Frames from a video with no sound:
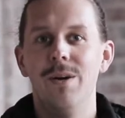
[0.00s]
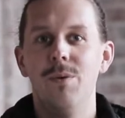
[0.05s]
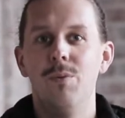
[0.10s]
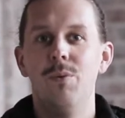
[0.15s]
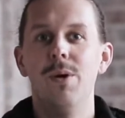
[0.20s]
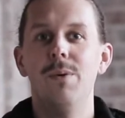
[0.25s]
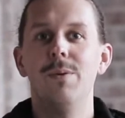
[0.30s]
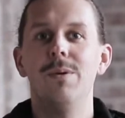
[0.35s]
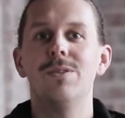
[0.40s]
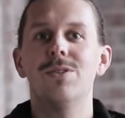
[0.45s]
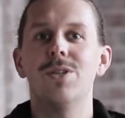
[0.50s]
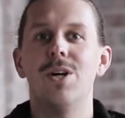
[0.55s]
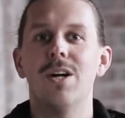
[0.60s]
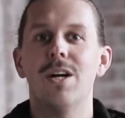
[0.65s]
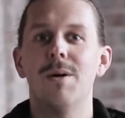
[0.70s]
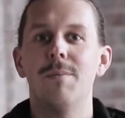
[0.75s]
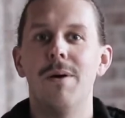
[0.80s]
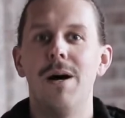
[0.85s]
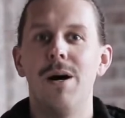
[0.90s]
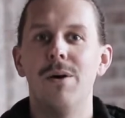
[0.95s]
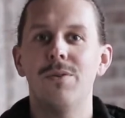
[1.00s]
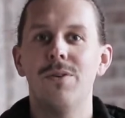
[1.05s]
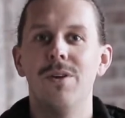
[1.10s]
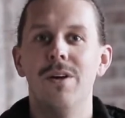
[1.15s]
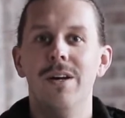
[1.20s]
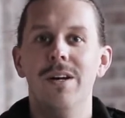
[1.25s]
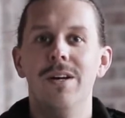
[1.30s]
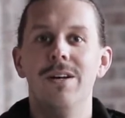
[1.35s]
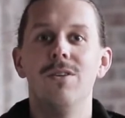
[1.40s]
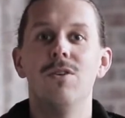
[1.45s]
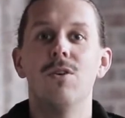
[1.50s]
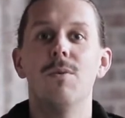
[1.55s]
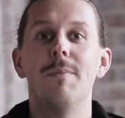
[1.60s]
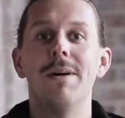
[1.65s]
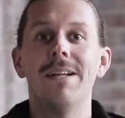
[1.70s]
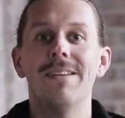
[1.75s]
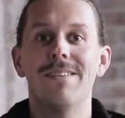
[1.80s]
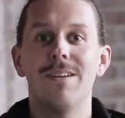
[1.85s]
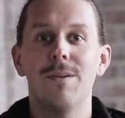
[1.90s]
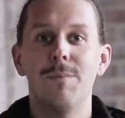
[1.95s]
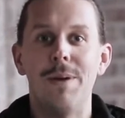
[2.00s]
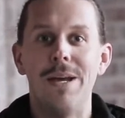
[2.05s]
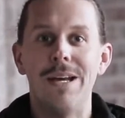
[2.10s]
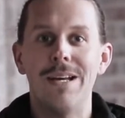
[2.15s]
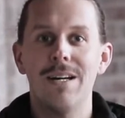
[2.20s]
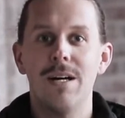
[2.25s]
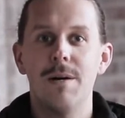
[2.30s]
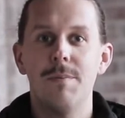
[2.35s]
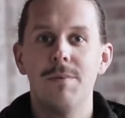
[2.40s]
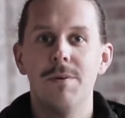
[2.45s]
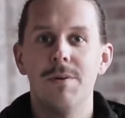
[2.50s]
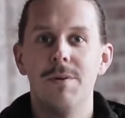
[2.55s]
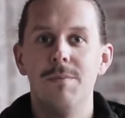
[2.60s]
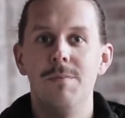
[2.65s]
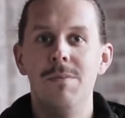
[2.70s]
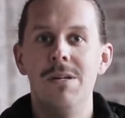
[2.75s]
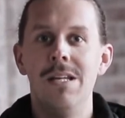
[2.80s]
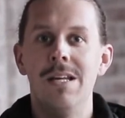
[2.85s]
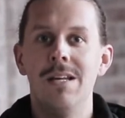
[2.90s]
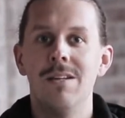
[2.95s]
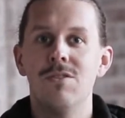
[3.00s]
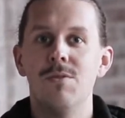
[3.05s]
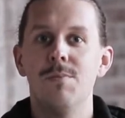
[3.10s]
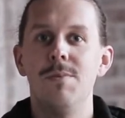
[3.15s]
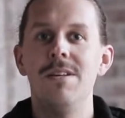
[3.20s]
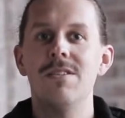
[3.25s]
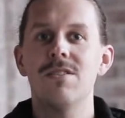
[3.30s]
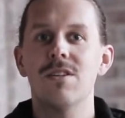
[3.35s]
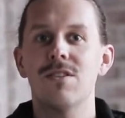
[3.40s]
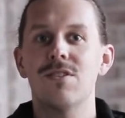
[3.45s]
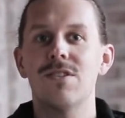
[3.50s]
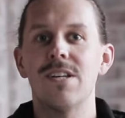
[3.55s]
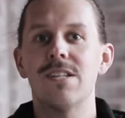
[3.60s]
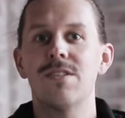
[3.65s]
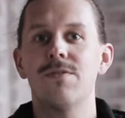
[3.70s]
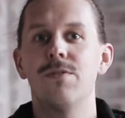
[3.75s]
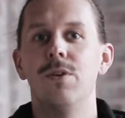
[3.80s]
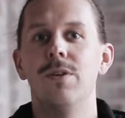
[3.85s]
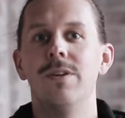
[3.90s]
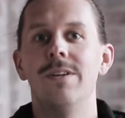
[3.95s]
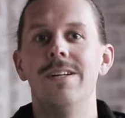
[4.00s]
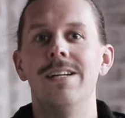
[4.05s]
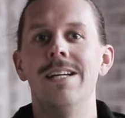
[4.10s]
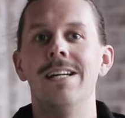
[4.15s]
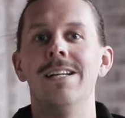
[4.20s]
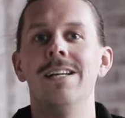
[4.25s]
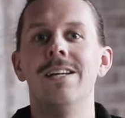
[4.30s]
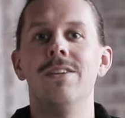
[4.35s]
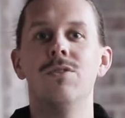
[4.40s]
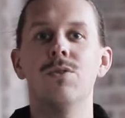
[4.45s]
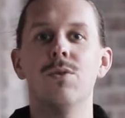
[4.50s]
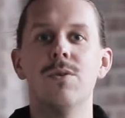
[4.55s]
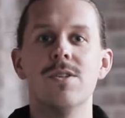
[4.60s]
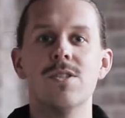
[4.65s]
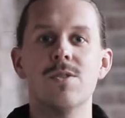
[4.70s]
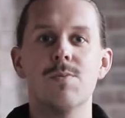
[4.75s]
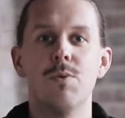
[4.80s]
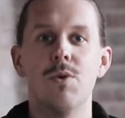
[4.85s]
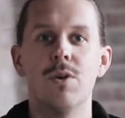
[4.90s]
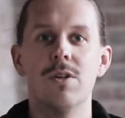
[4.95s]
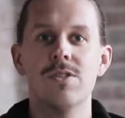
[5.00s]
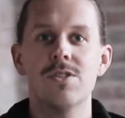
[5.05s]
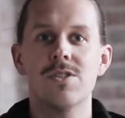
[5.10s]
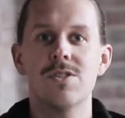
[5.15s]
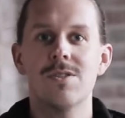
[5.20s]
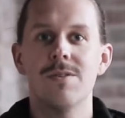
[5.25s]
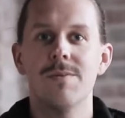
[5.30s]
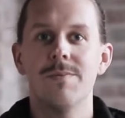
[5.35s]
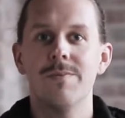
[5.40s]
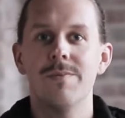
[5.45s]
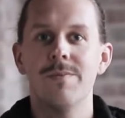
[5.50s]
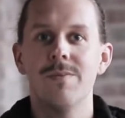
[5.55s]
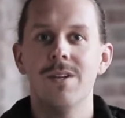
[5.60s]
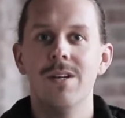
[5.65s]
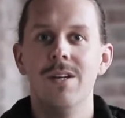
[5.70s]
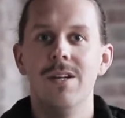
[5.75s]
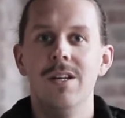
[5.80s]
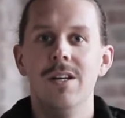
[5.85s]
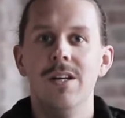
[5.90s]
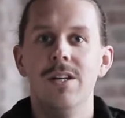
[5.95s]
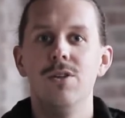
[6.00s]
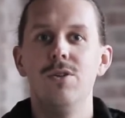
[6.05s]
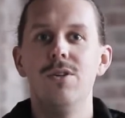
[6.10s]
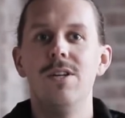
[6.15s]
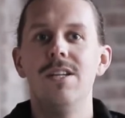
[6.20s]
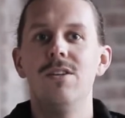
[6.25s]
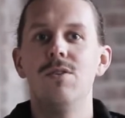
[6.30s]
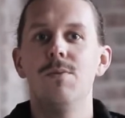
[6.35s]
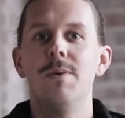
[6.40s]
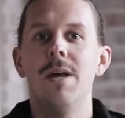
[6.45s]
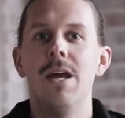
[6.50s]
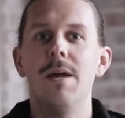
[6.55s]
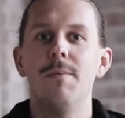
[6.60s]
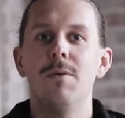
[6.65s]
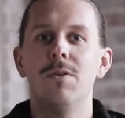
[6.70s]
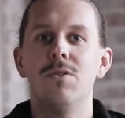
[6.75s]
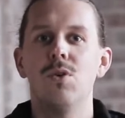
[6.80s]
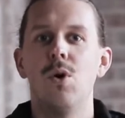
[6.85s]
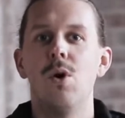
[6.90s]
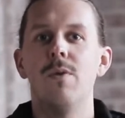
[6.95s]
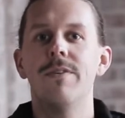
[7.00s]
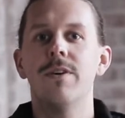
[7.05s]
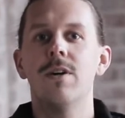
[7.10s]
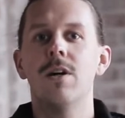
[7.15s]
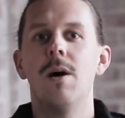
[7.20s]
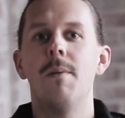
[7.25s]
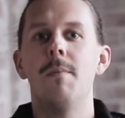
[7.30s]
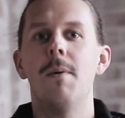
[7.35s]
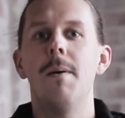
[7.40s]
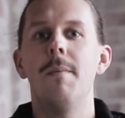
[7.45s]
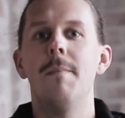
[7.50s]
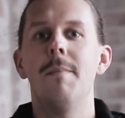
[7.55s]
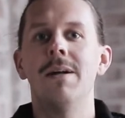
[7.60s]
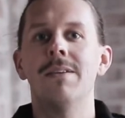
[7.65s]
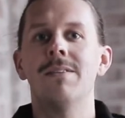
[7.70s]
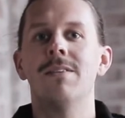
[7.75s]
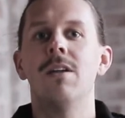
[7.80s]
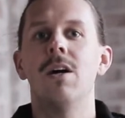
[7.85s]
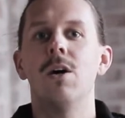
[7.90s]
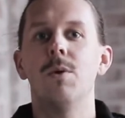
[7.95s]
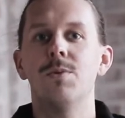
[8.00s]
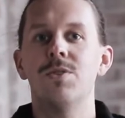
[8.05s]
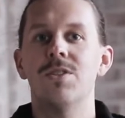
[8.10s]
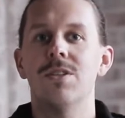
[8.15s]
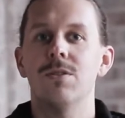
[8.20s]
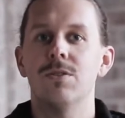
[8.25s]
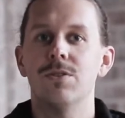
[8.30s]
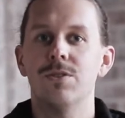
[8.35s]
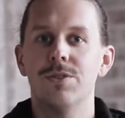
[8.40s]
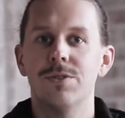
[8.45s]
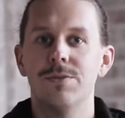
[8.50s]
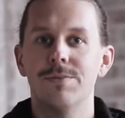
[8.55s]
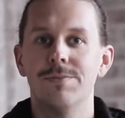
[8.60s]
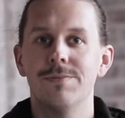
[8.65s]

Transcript: We will talk about your mental makeup, meaning to be successful in endurance sports, you need to be able to overcome mental obstacles.